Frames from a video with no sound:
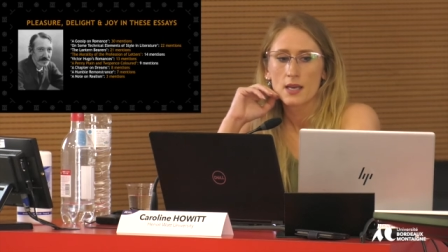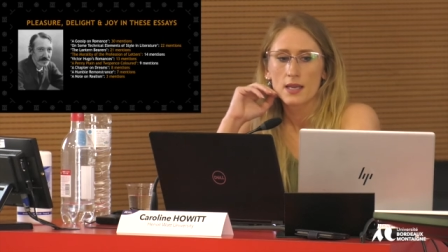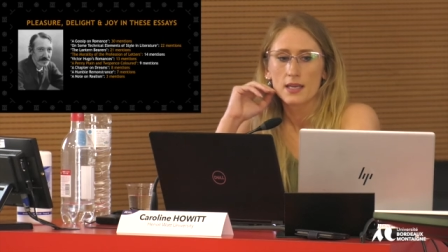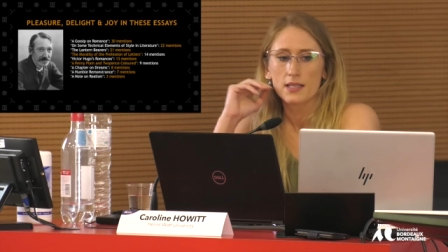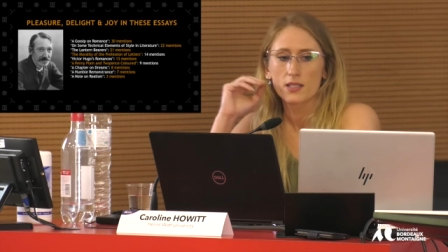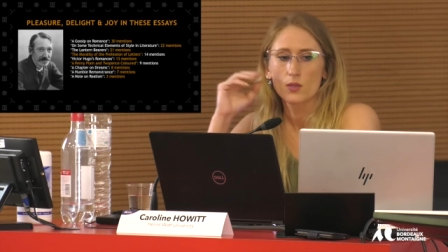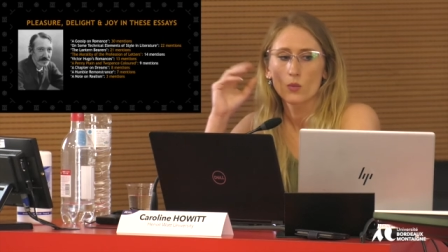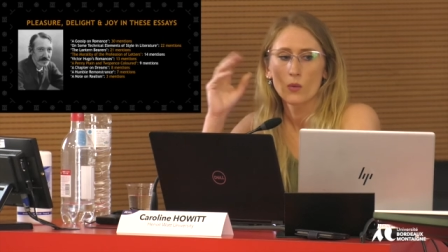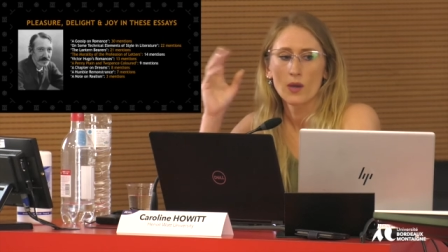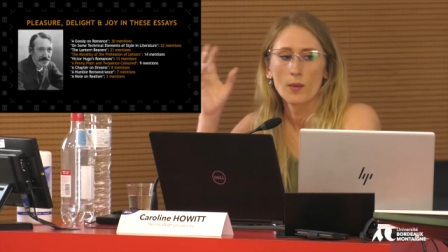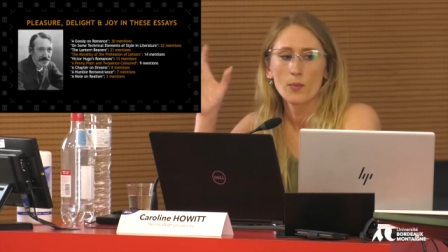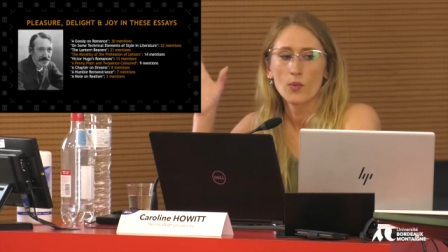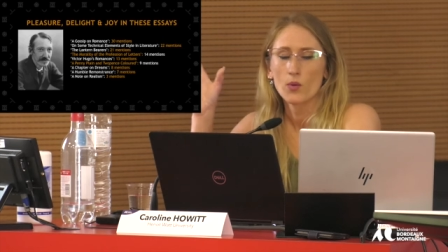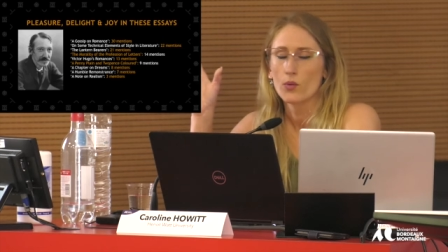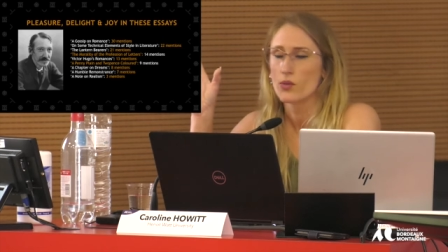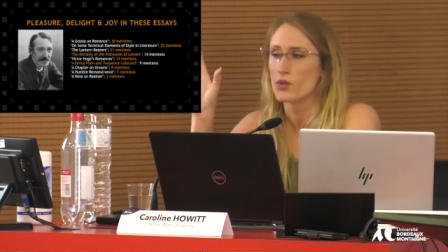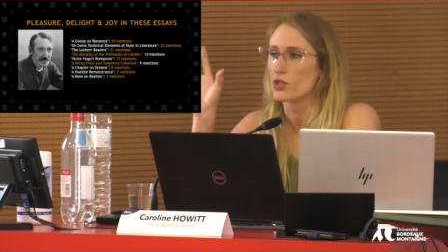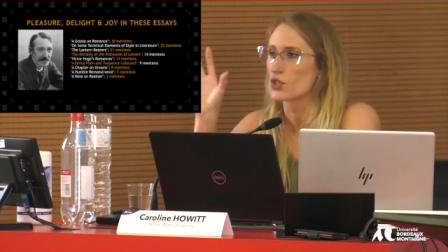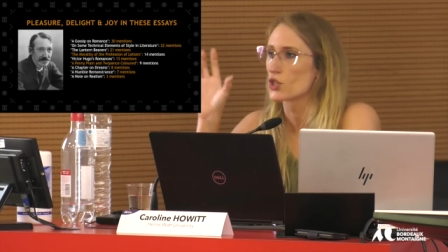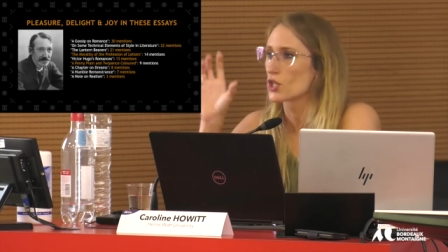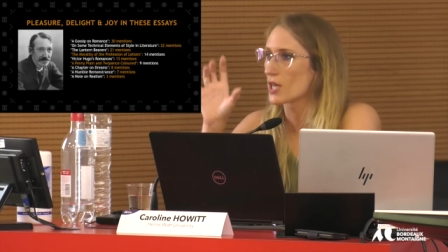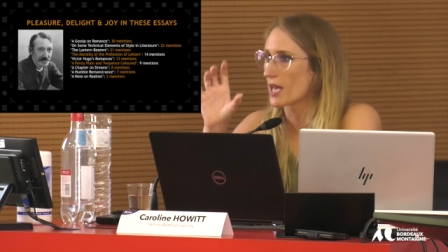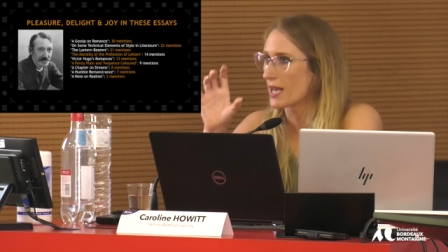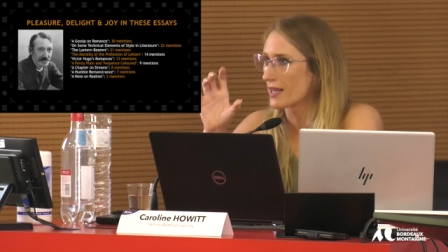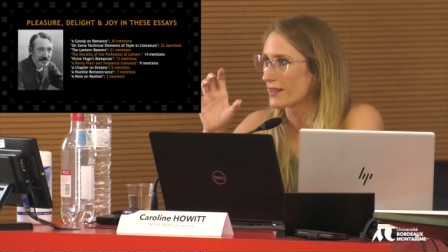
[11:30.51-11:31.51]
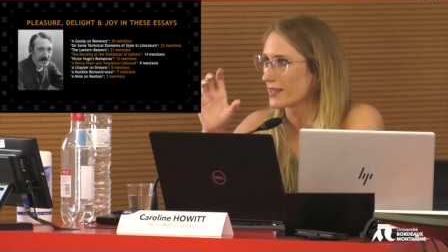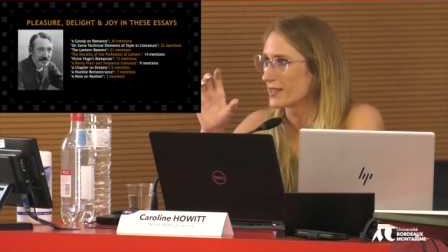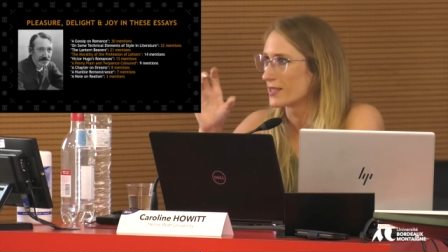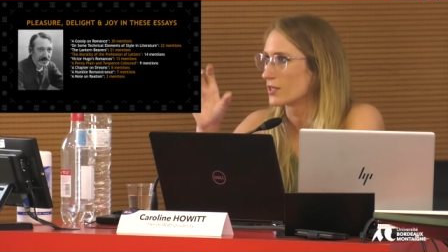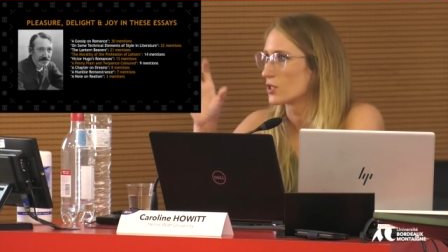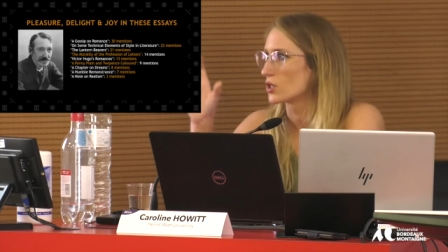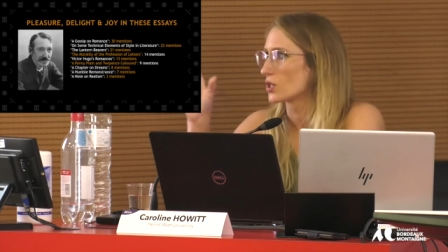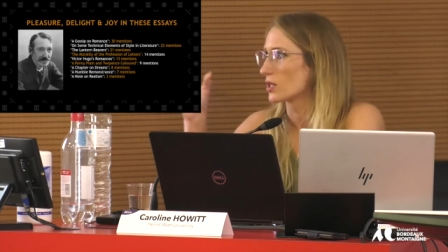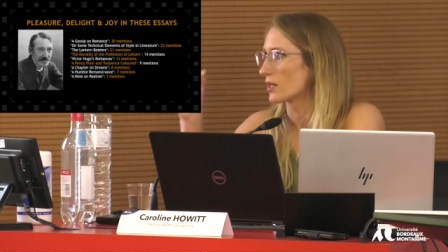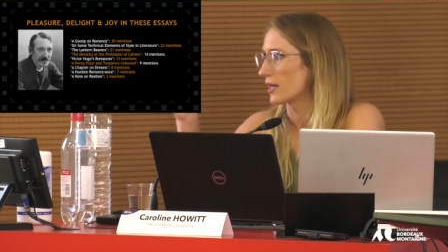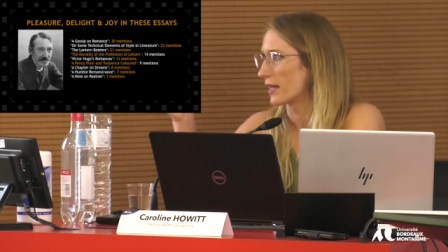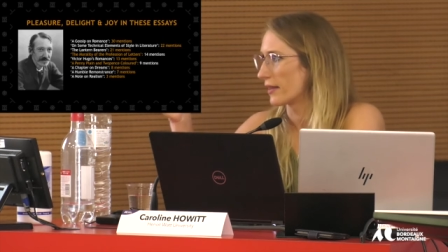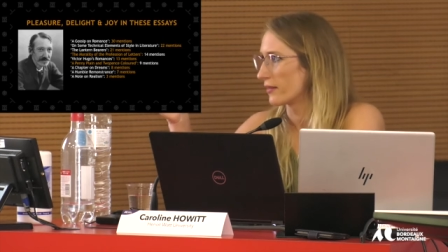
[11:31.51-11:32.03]
It's where both the
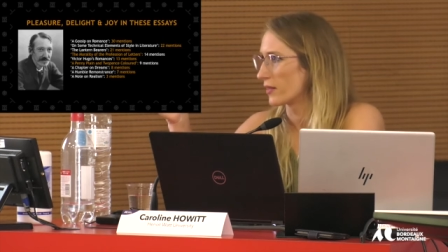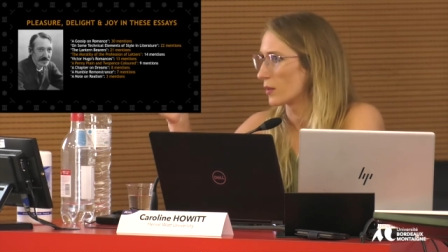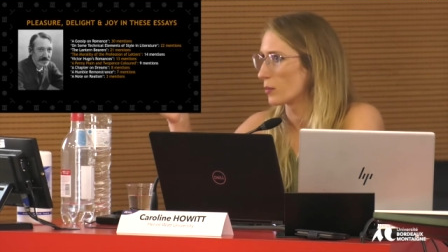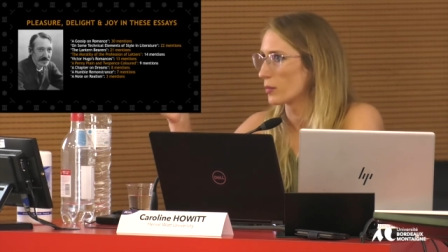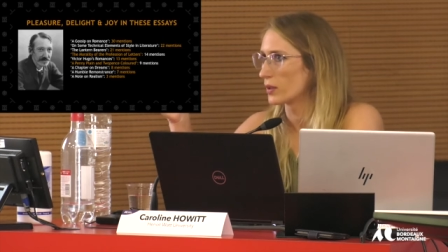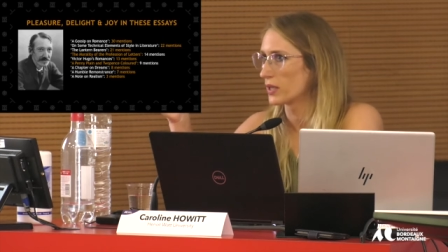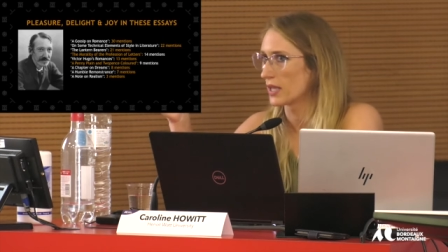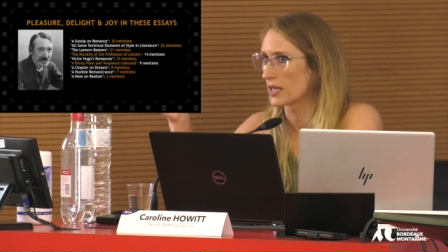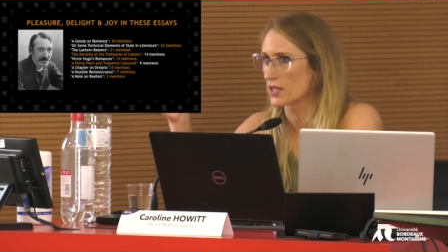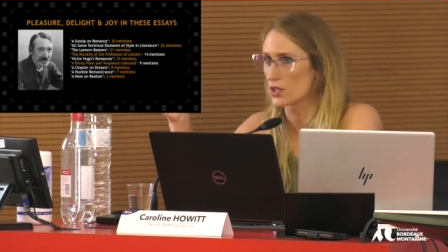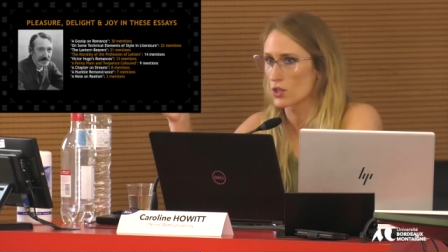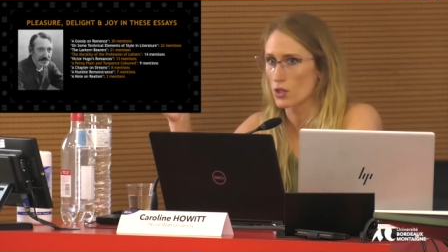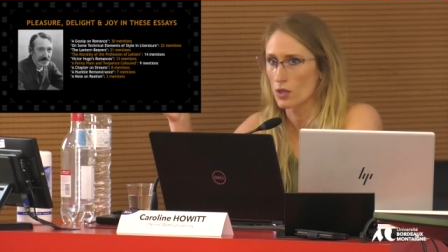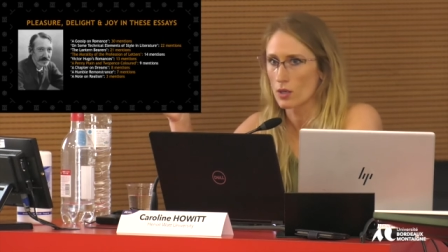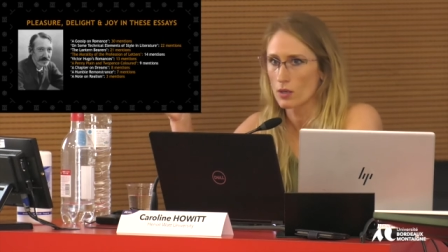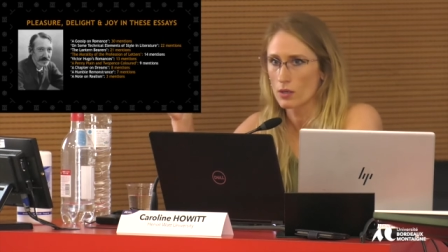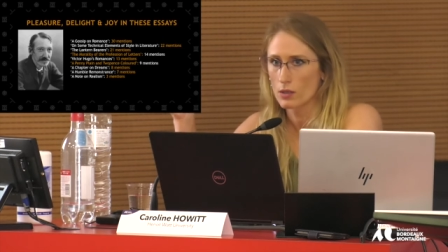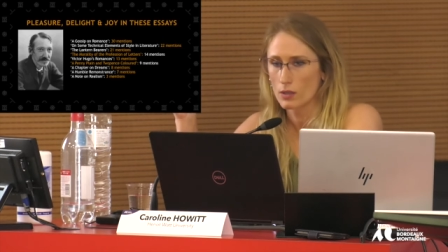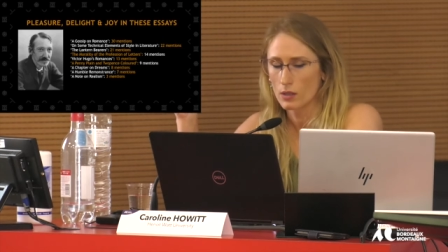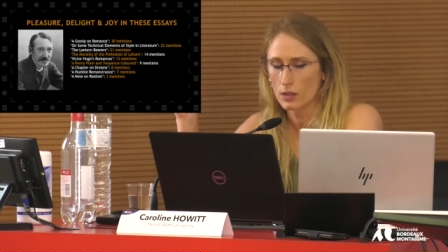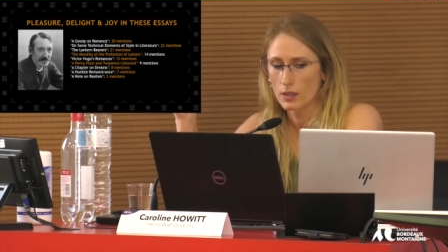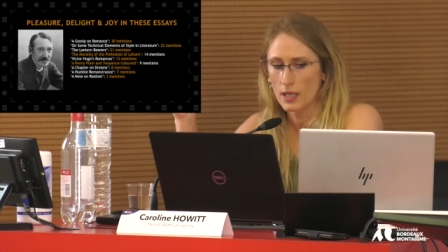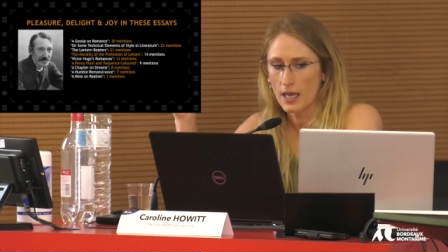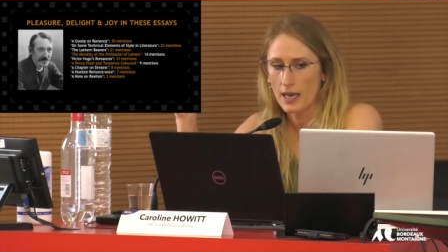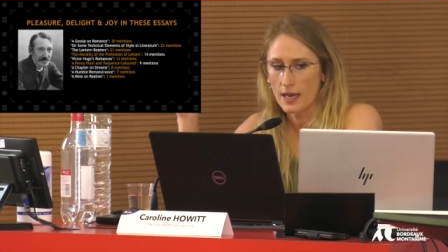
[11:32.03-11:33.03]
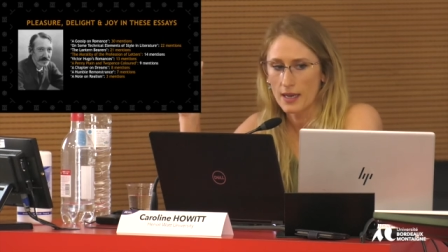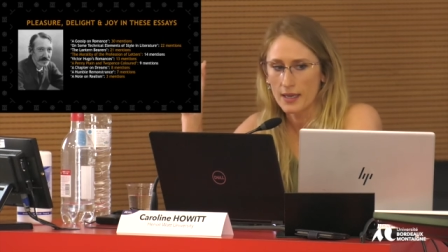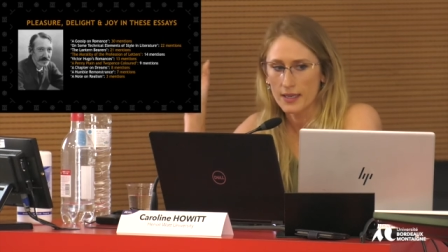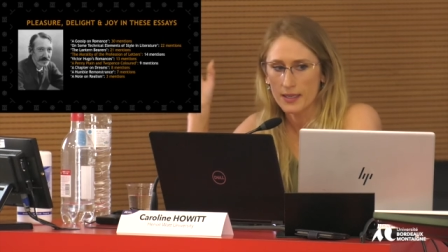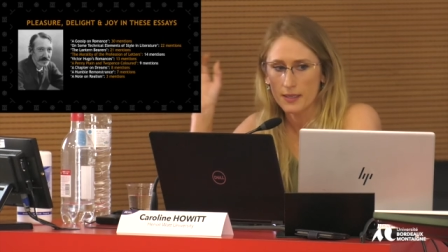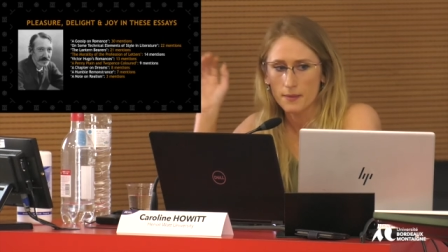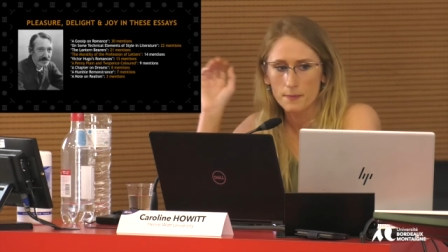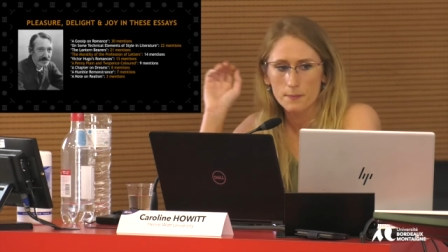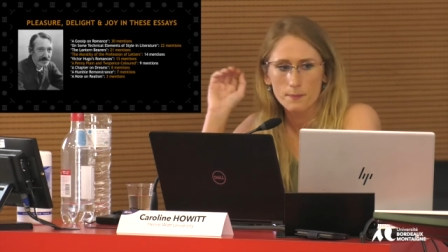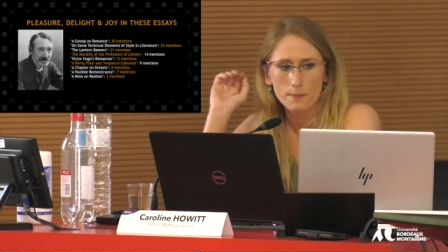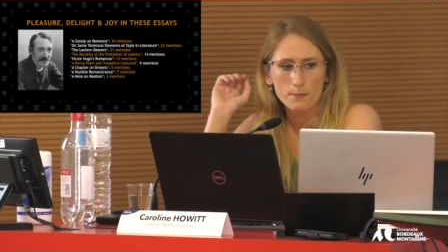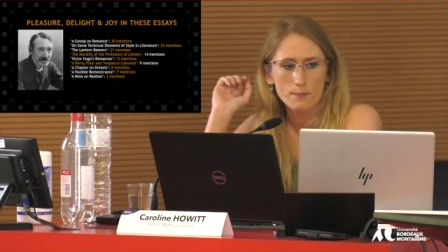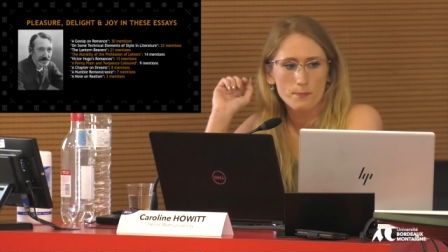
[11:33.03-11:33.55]
challenge and the pleasure
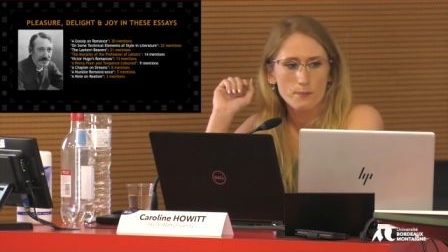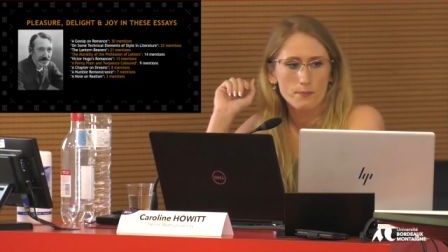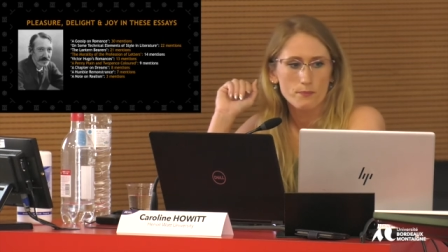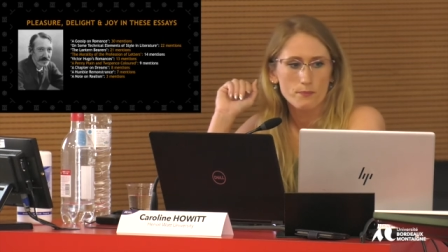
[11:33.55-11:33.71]
lie.